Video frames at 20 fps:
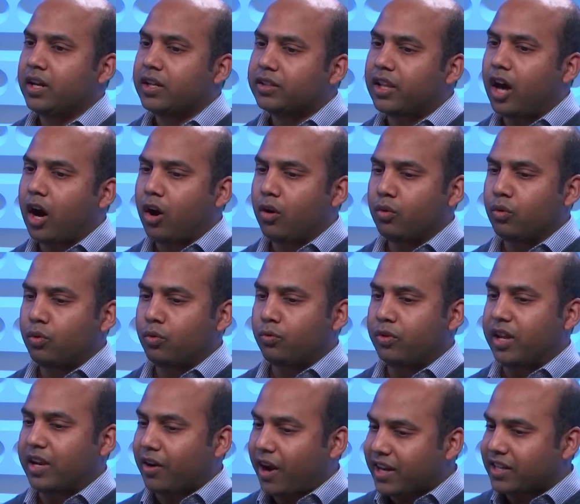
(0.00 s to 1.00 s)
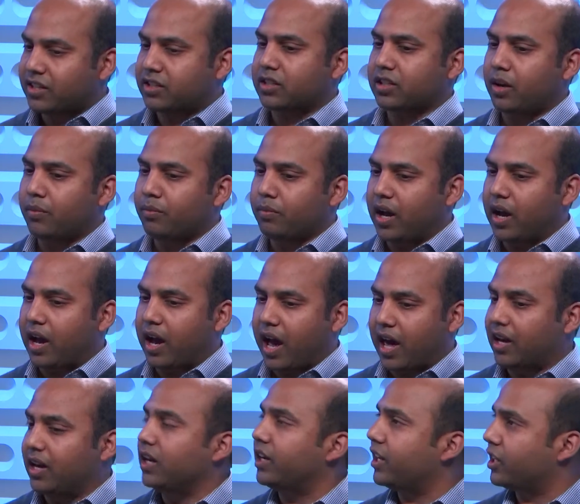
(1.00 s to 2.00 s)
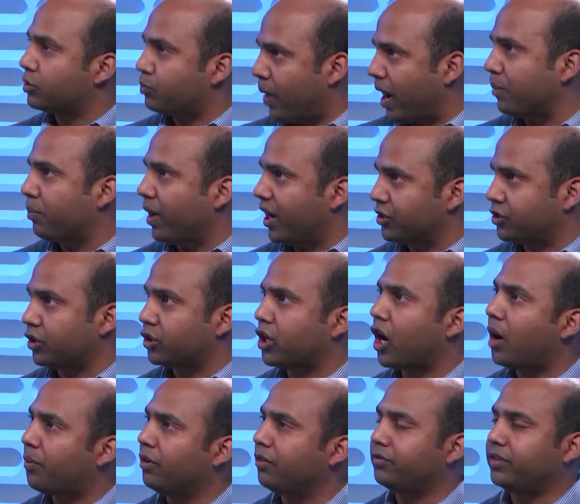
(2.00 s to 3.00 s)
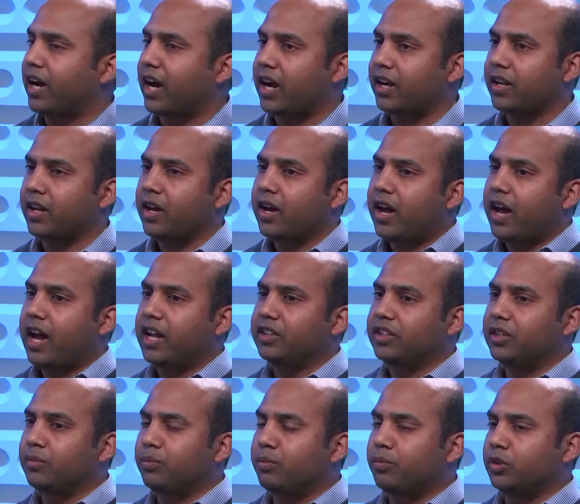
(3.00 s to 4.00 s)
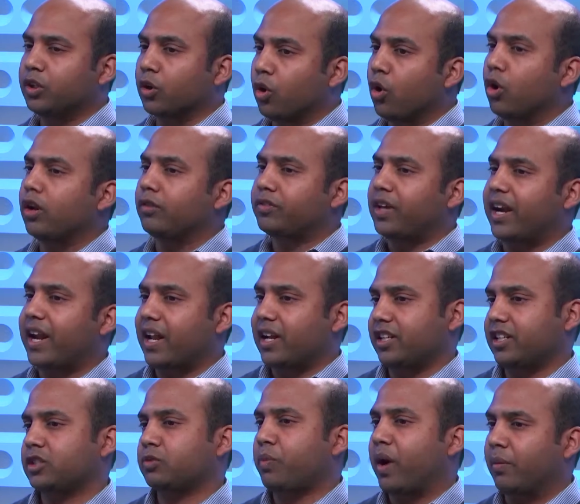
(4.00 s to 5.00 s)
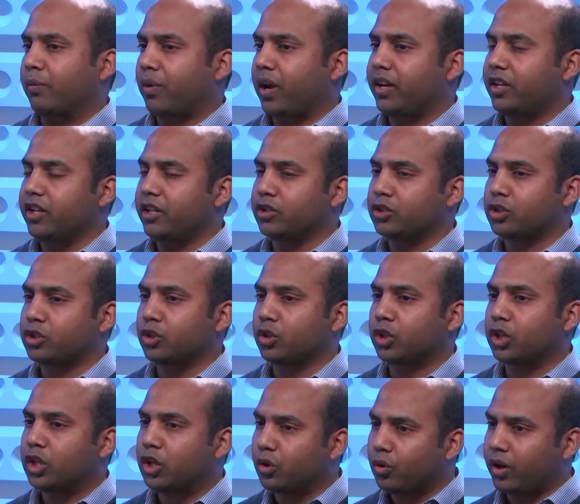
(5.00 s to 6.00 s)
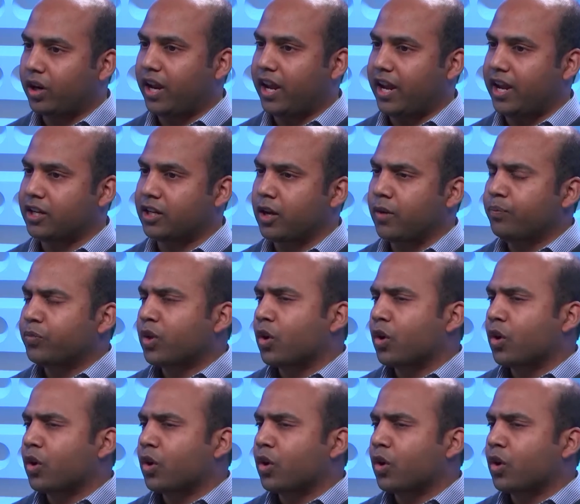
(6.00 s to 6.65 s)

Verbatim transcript: Now we write some uh, analytics pipelines on top of that. And the, the goal of that analytics pipeline is to curate